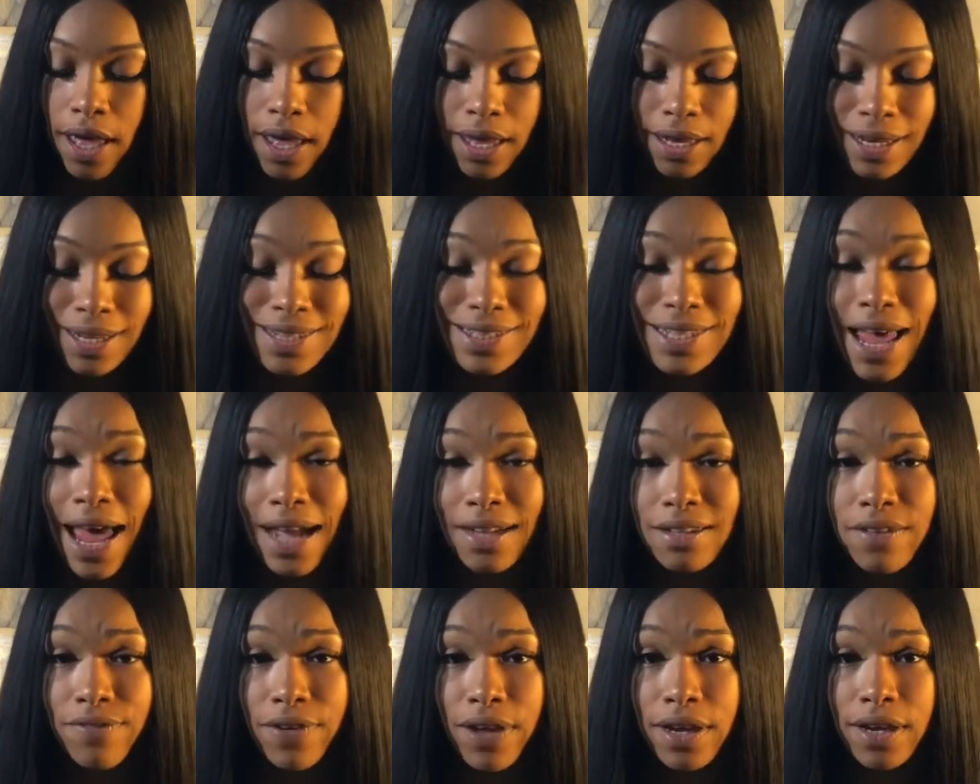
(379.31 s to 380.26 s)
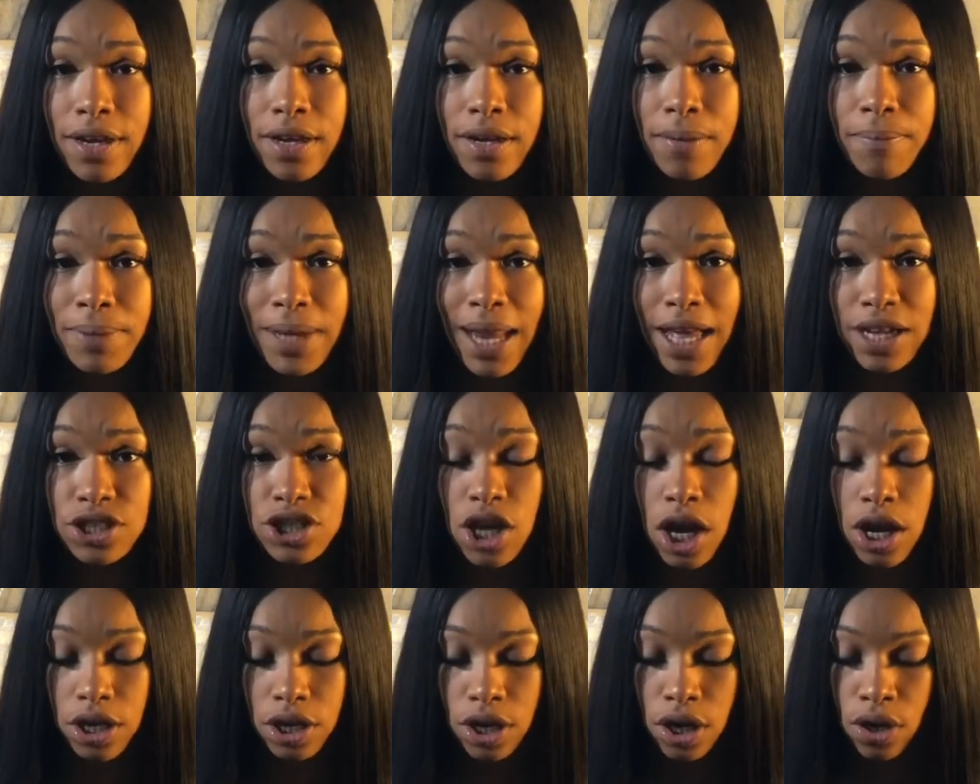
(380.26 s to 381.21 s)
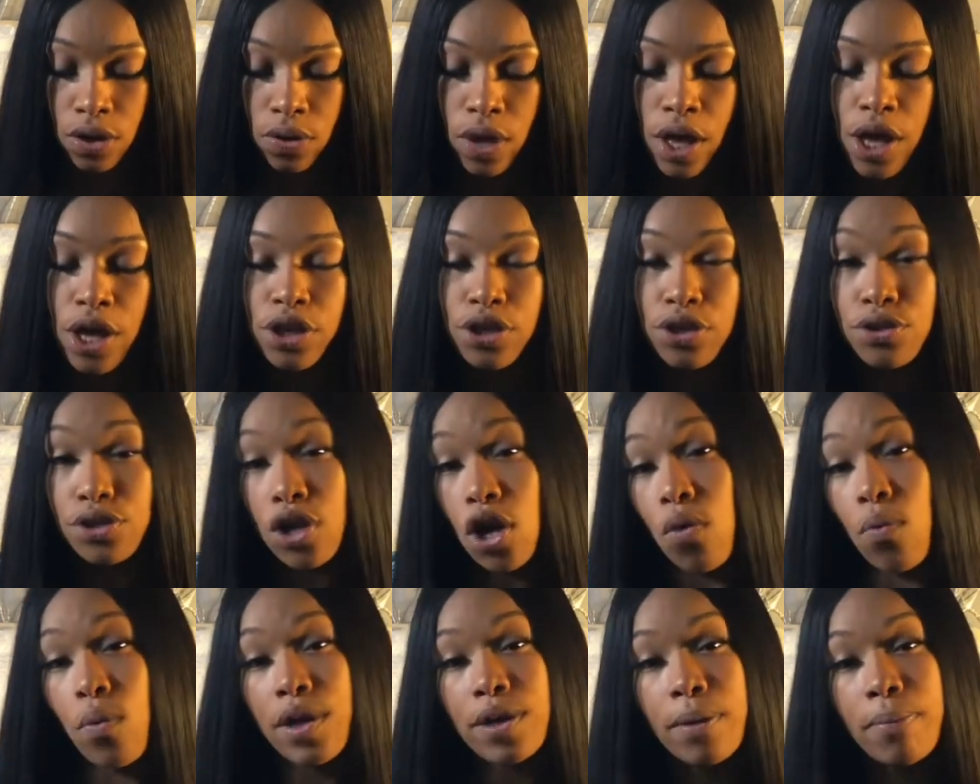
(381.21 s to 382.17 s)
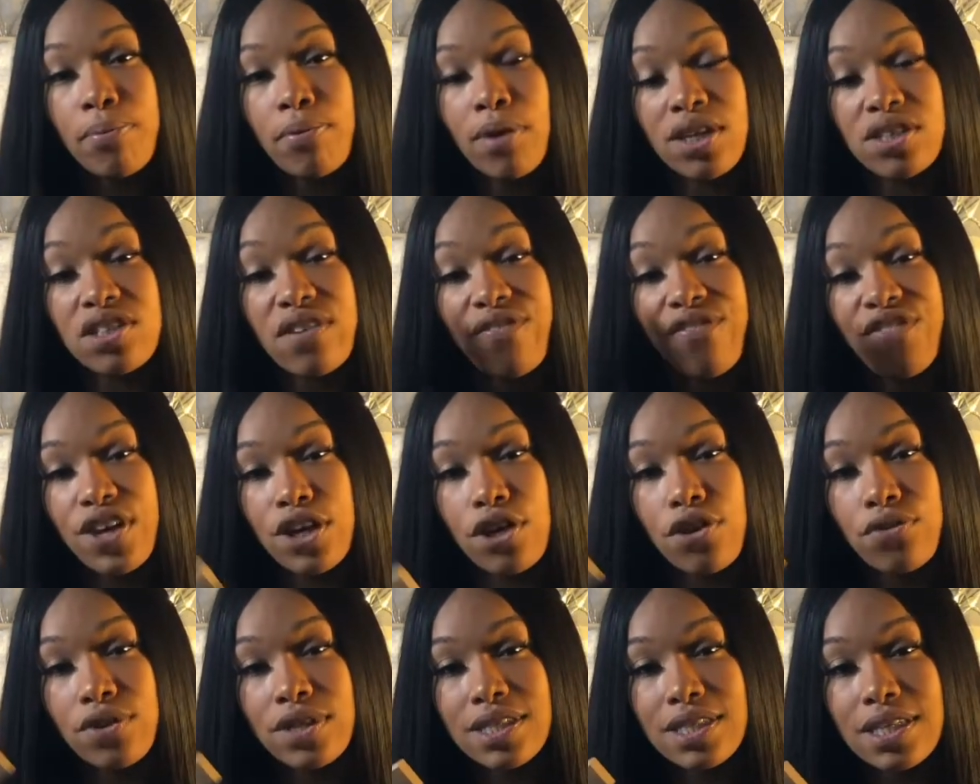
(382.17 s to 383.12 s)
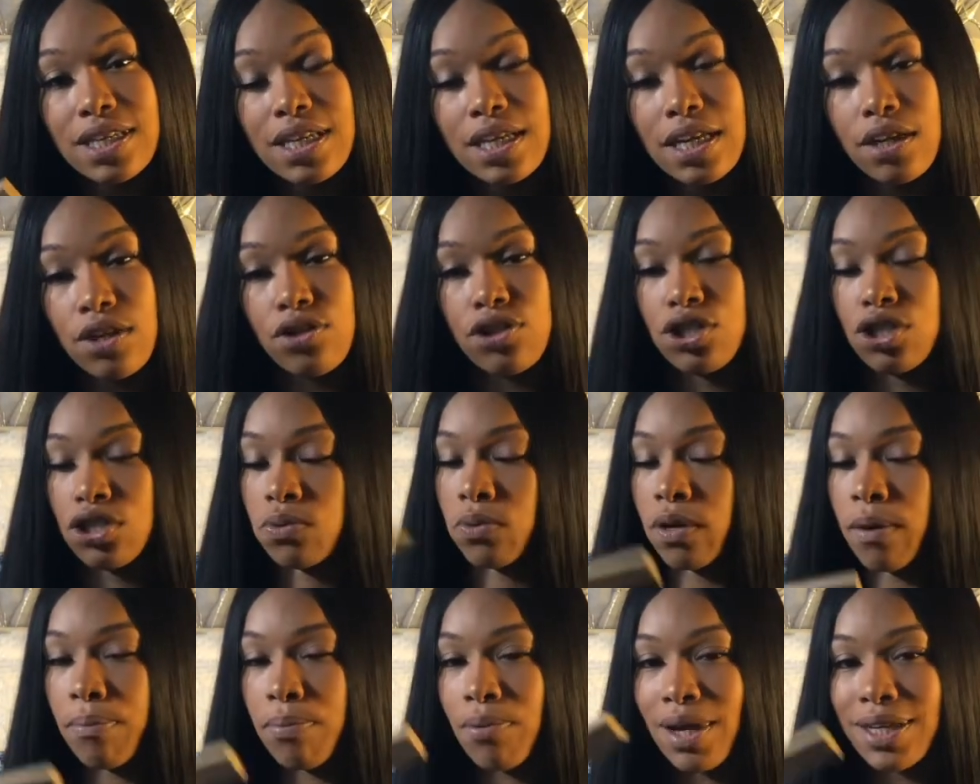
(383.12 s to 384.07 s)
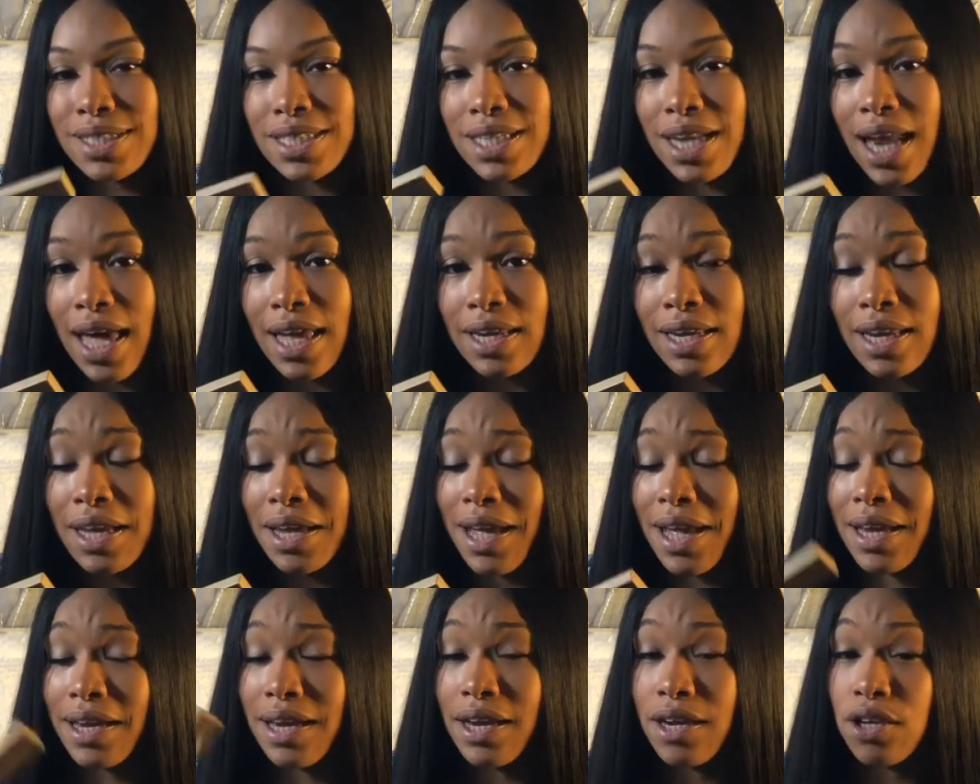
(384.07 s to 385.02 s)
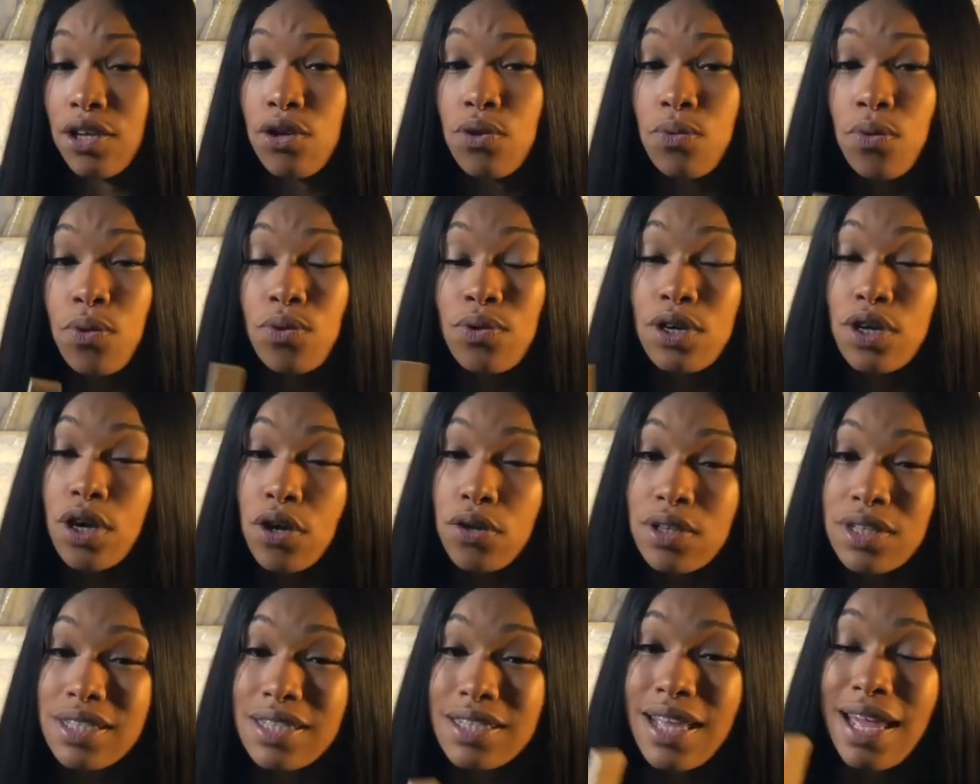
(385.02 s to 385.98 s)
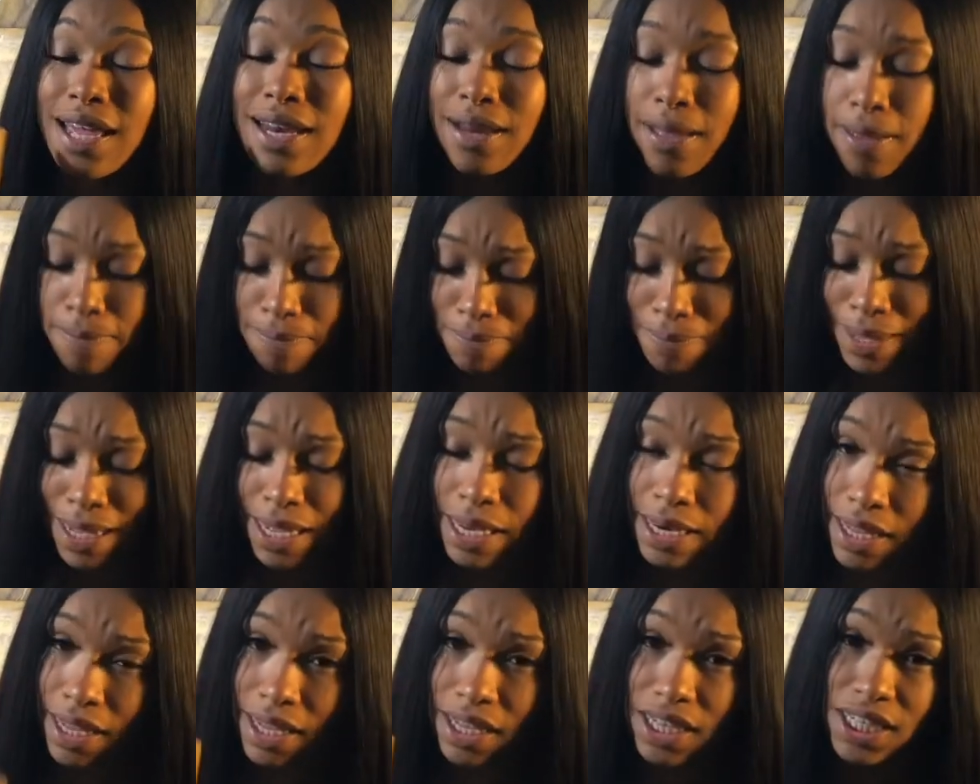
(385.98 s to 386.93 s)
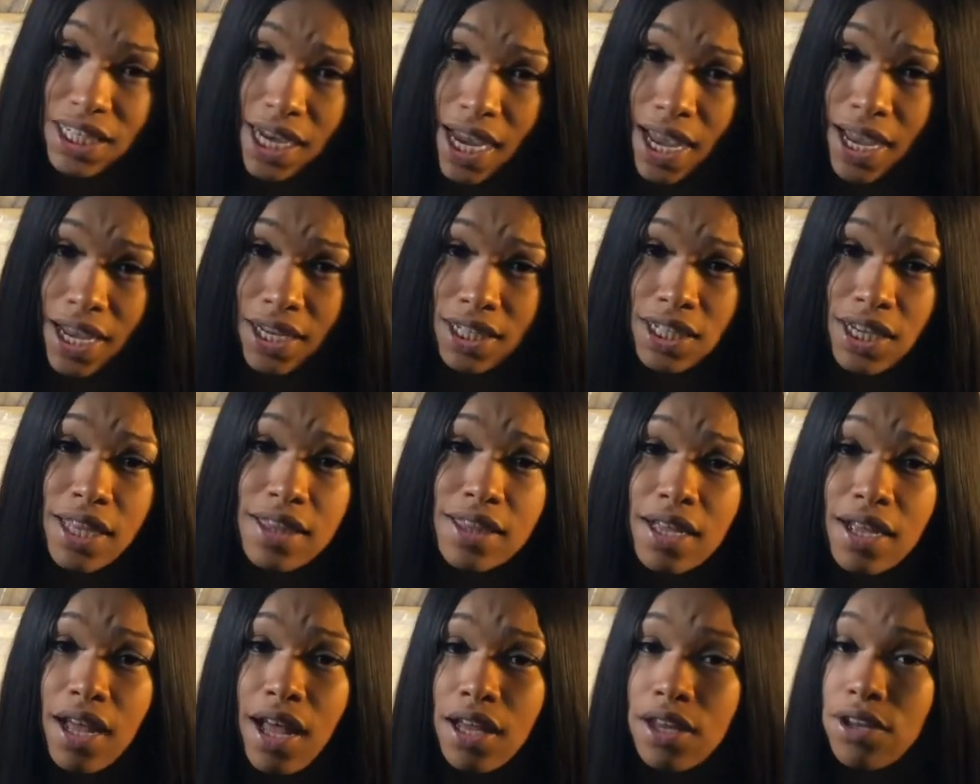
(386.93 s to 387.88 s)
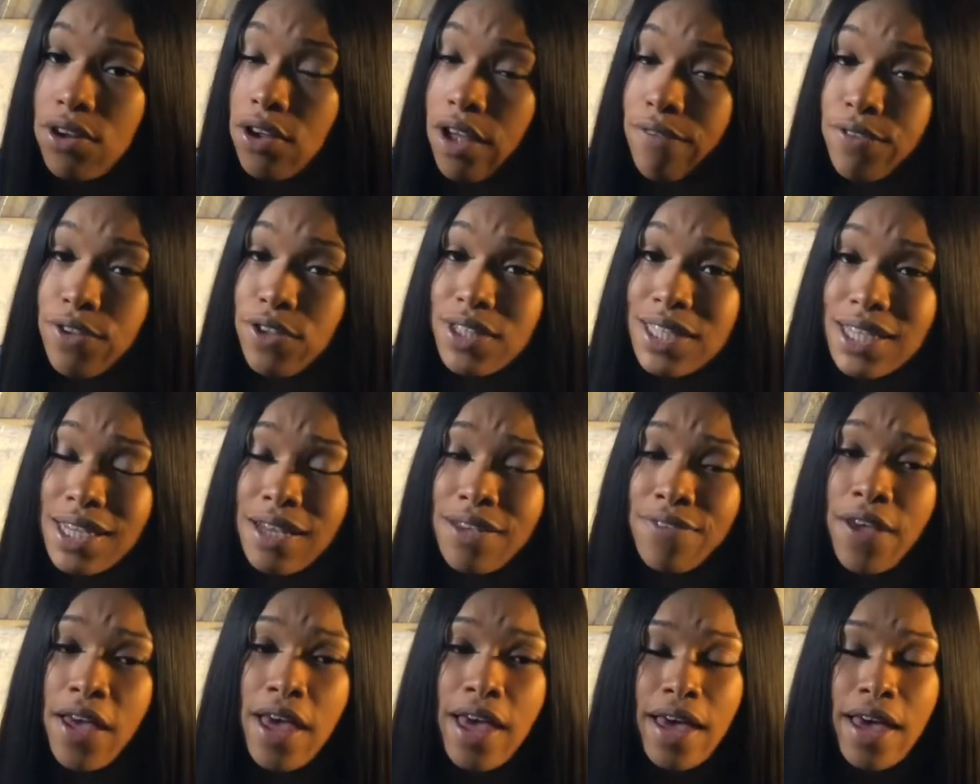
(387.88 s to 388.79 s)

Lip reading: It is activated black charcoal. You don't want to brush vigorously, you just want to brush lightly, and then you will notice an immediate change in the color of your teeth.